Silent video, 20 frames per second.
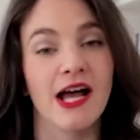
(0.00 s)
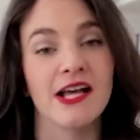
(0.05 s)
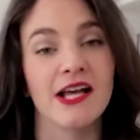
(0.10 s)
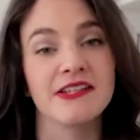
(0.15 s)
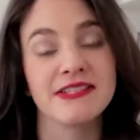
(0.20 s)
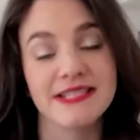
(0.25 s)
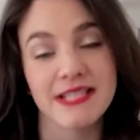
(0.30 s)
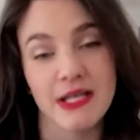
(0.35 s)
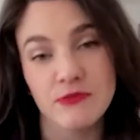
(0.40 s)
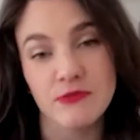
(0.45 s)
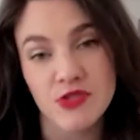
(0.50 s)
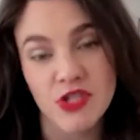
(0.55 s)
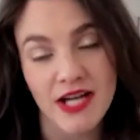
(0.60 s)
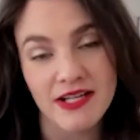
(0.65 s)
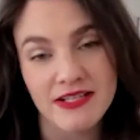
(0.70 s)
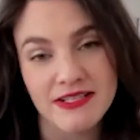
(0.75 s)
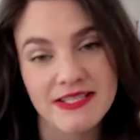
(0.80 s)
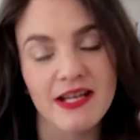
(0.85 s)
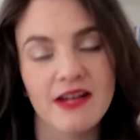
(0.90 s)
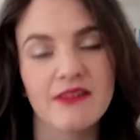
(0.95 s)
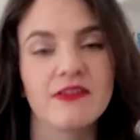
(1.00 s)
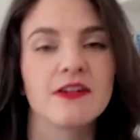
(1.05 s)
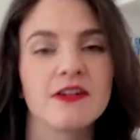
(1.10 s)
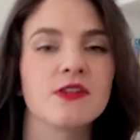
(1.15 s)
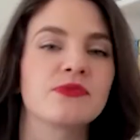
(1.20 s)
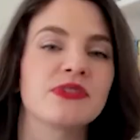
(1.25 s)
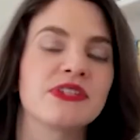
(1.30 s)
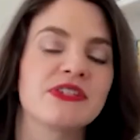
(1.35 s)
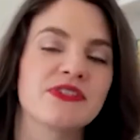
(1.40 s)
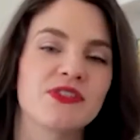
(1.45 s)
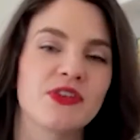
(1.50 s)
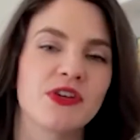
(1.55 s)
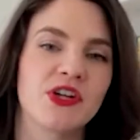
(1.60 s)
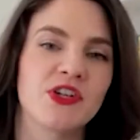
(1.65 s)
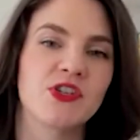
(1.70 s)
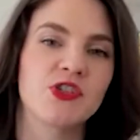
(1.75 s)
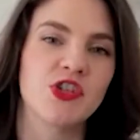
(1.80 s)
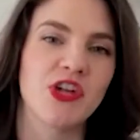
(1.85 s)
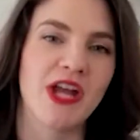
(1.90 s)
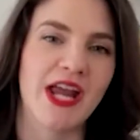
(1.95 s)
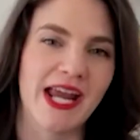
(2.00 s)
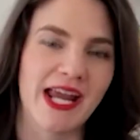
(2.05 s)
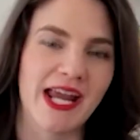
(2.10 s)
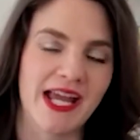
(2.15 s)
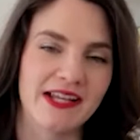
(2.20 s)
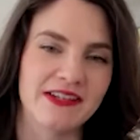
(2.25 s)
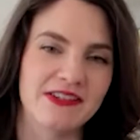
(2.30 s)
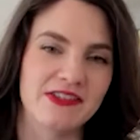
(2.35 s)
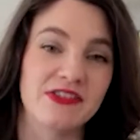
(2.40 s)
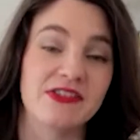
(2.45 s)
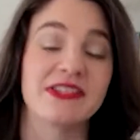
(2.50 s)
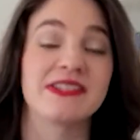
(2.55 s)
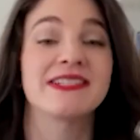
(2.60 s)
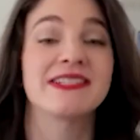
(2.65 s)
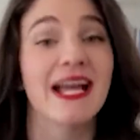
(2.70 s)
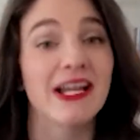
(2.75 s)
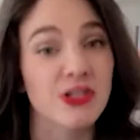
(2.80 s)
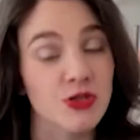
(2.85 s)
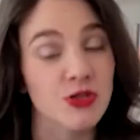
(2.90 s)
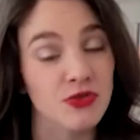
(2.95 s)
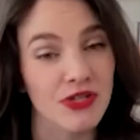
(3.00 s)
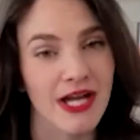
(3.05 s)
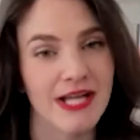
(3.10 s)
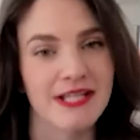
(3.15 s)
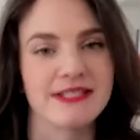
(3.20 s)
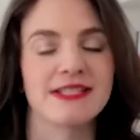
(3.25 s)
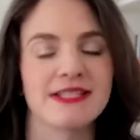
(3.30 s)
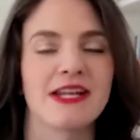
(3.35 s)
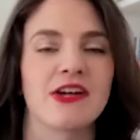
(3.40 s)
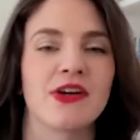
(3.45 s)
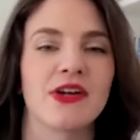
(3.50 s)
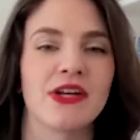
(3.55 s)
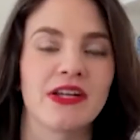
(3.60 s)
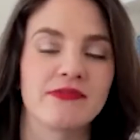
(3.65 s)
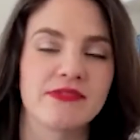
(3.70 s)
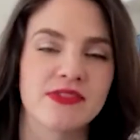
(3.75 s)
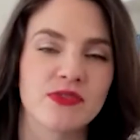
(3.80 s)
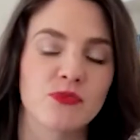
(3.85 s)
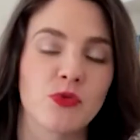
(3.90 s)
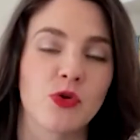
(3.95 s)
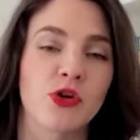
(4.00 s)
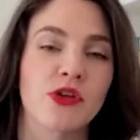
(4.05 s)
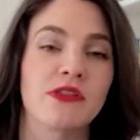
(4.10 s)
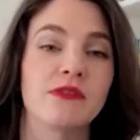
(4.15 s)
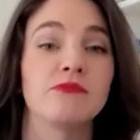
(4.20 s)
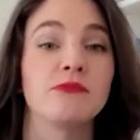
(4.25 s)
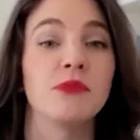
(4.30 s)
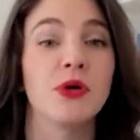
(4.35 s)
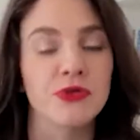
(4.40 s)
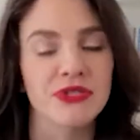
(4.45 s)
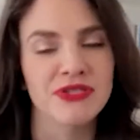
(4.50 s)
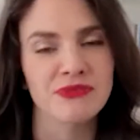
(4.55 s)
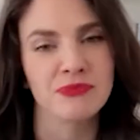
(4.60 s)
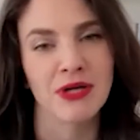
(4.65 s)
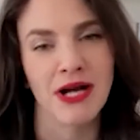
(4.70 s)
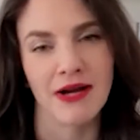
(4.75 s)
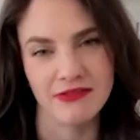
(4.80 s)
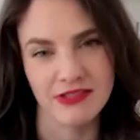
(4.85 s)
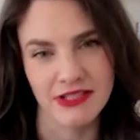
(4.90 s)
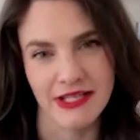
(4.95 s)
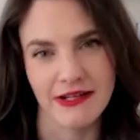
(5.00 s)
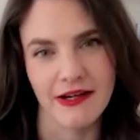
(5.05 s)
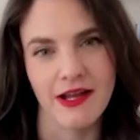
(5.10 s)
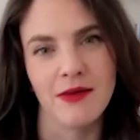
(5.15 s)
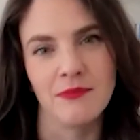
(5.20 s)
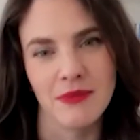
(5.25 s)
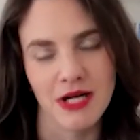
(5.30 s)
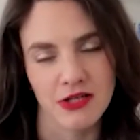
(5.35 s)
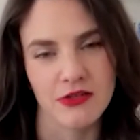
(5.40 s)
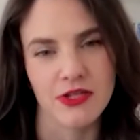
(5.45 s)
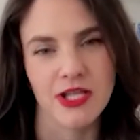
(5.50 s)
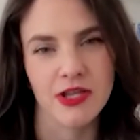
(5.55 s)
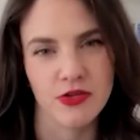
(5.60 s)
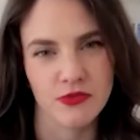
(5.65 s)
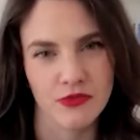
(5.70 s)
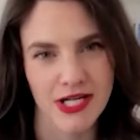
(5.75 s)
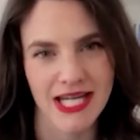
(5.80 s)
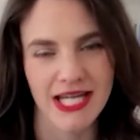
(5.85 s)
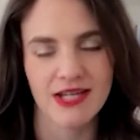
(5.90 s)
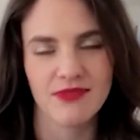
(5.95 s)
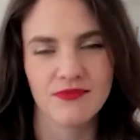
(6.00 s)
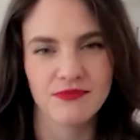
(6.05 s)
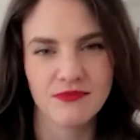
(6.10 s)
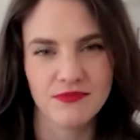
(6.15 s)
subjects of our research, and the sexualized narratives were the most prevalent among the 3.